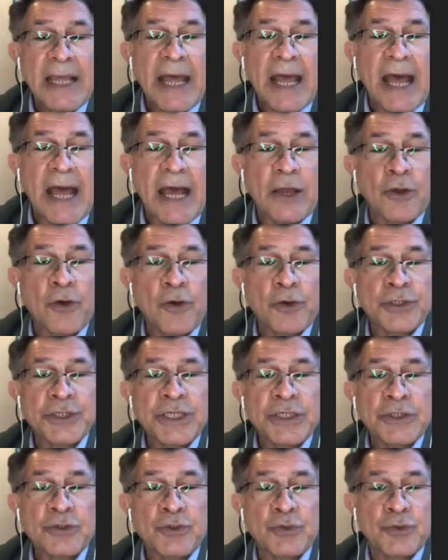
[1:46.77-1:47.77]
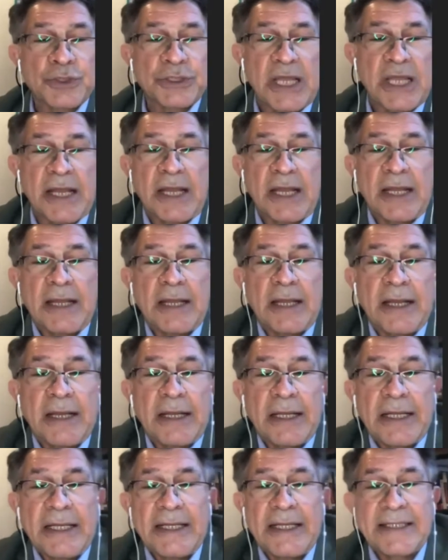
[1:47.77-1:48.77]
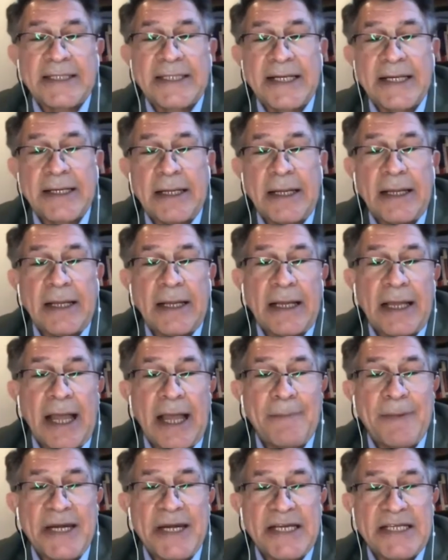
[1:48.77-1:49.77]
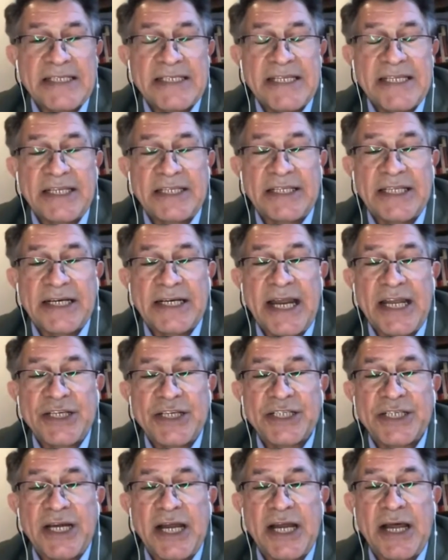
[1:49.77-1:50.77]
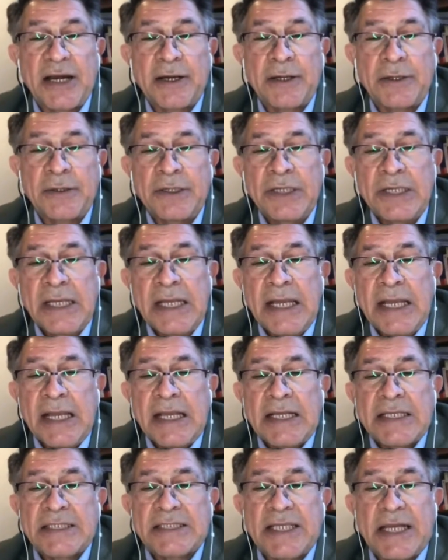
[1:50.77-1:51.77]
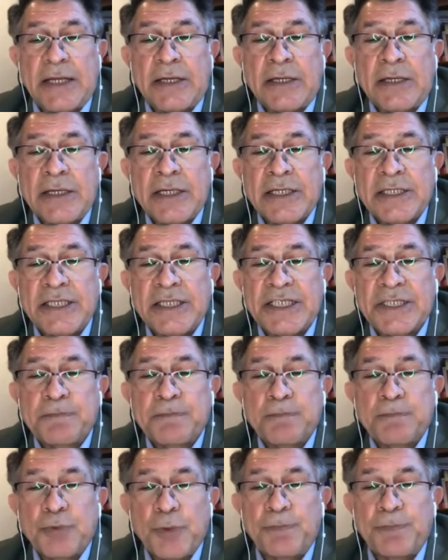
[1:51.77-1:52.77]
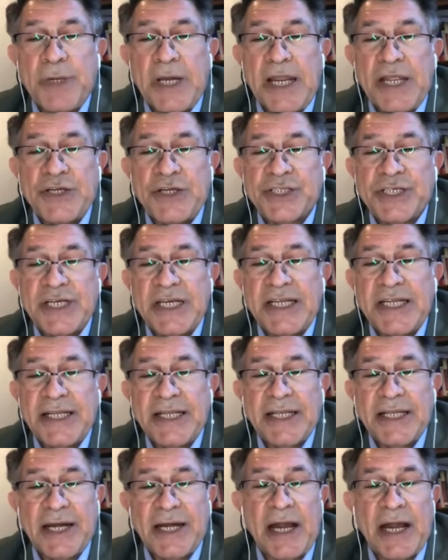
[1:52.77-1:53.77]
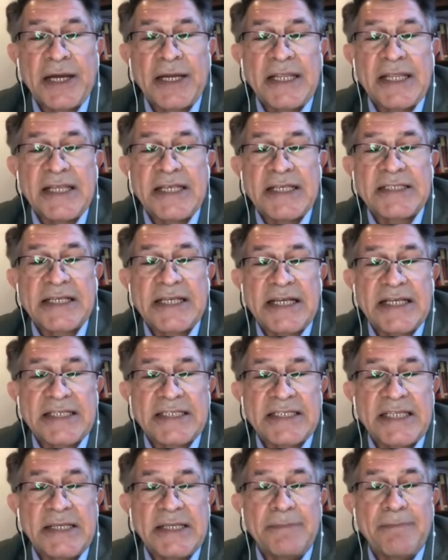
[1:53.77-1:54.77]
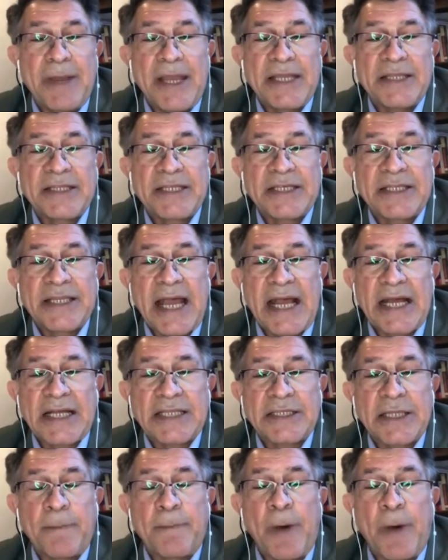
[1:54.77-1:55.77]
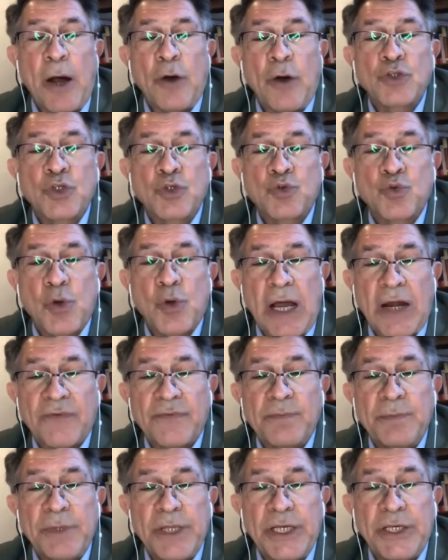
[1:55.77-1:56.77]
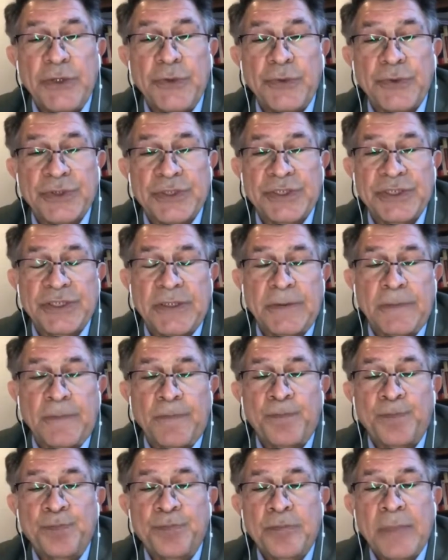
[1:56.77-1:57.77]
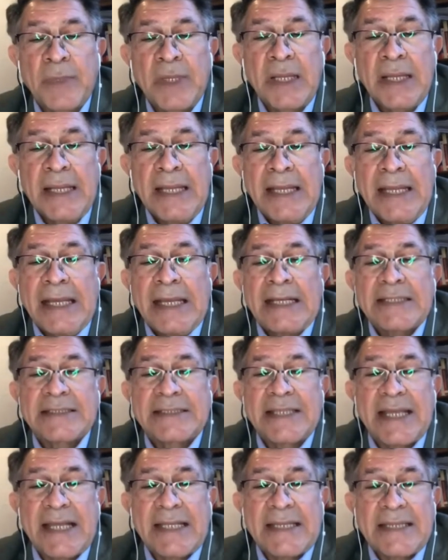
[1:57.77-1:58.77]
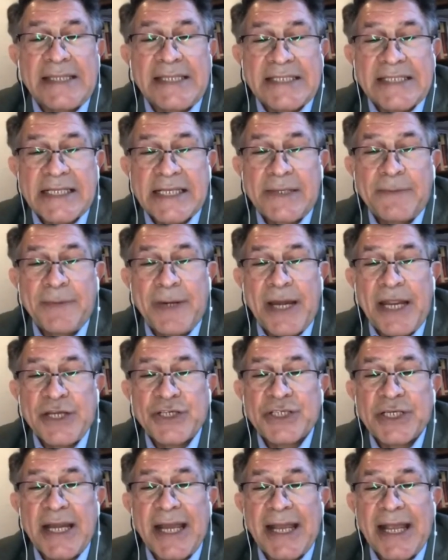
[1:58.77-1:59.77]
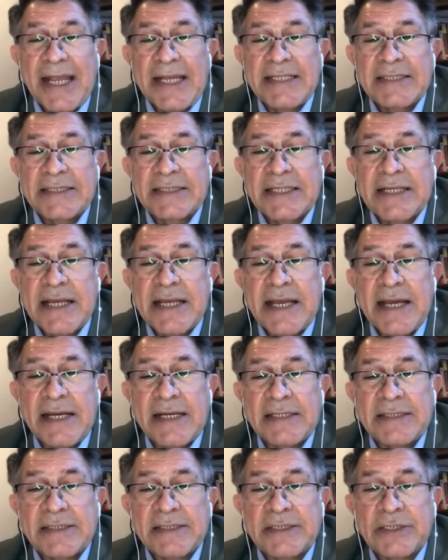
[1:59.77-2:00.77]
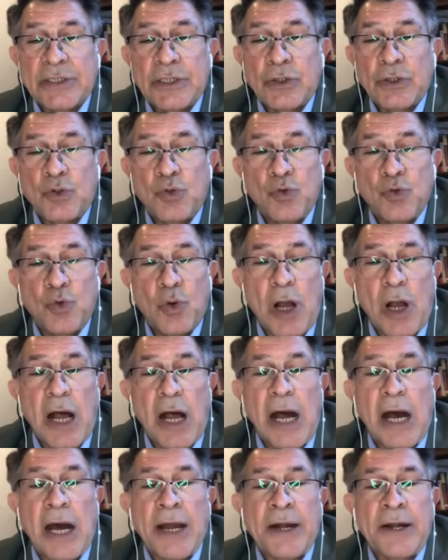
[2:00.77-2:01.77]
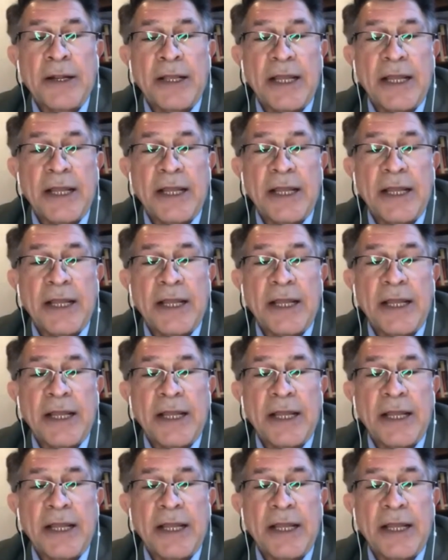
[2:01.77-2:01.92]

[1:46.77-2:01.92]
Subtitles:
According to the Amnesty International, the Kurdish population in Iran is estimated at about 12 million. The discrimination against Kurds who are